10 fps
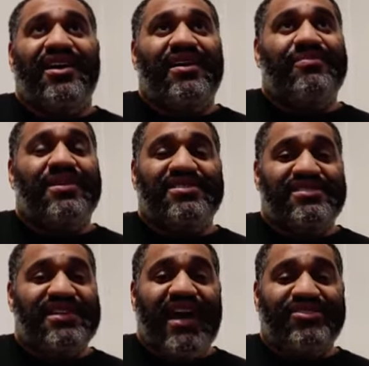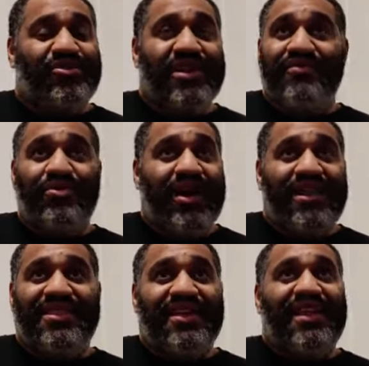because these guys don't give you
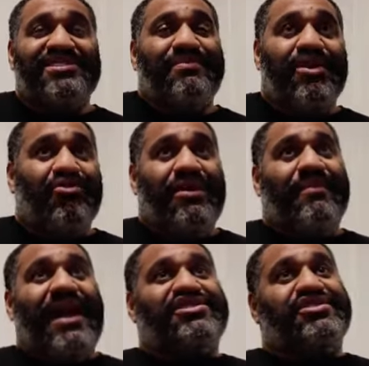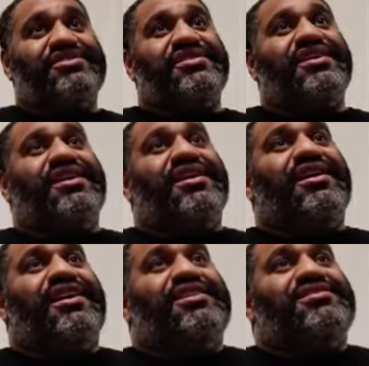anything less but great matches.
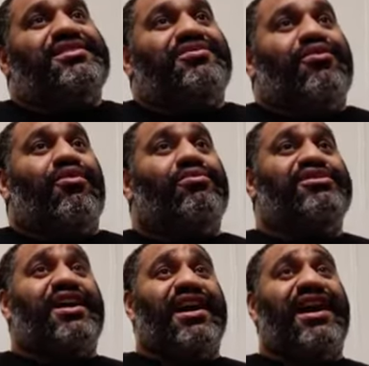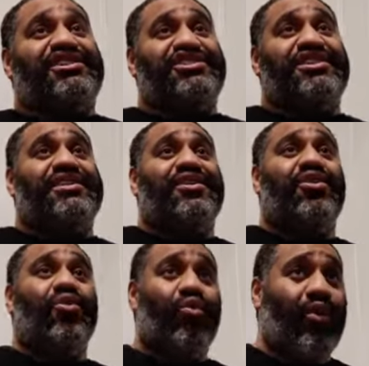Hiromu Takahashi
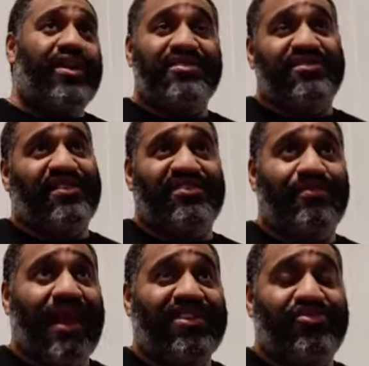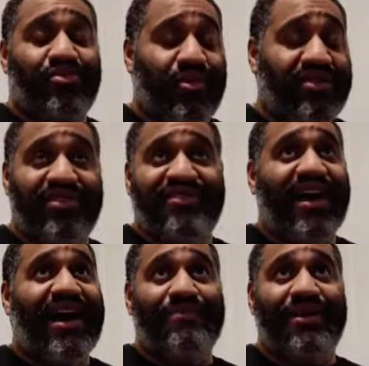wins this match with the
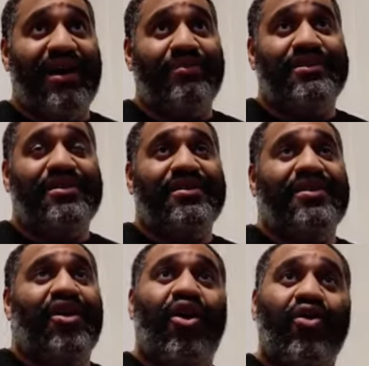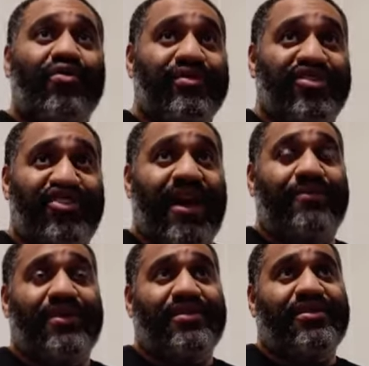time bomb over the
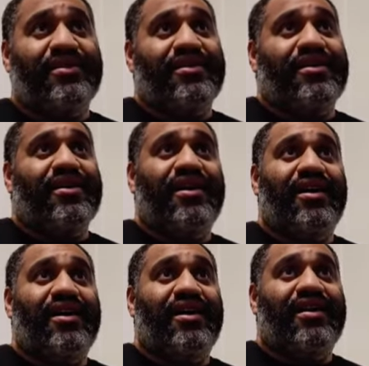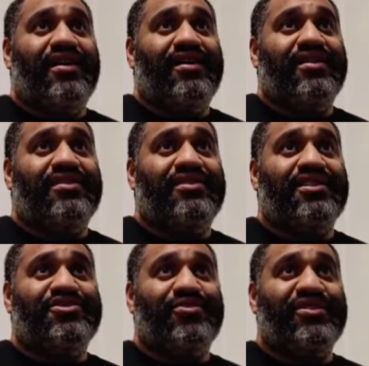champion.
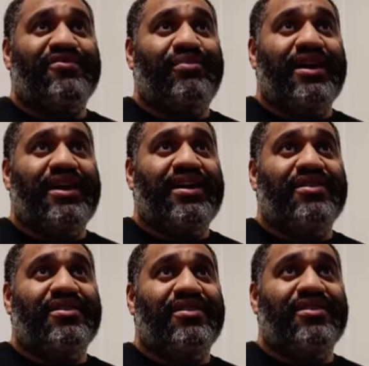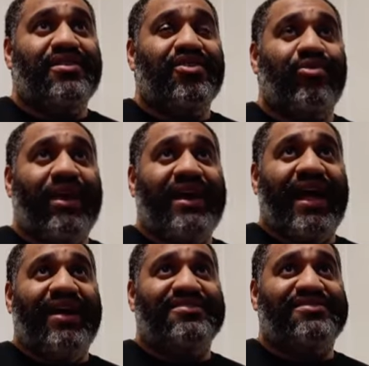This would have been great
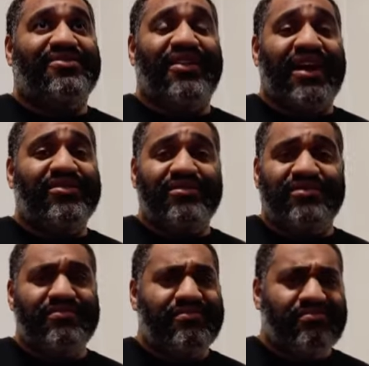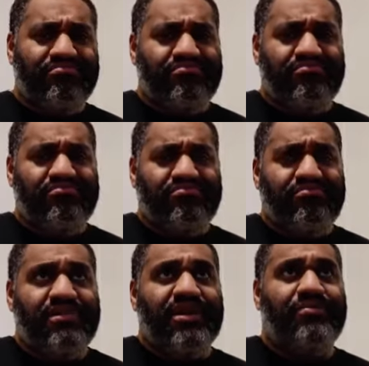as the final,
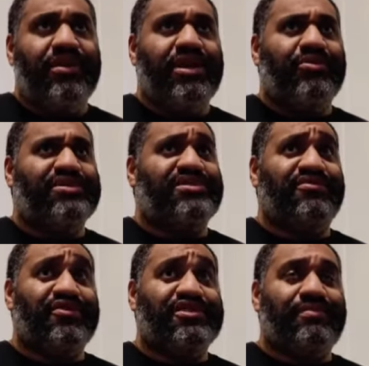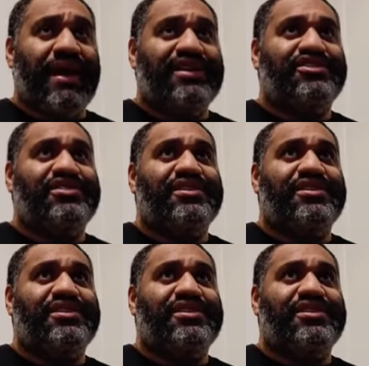but it was the first match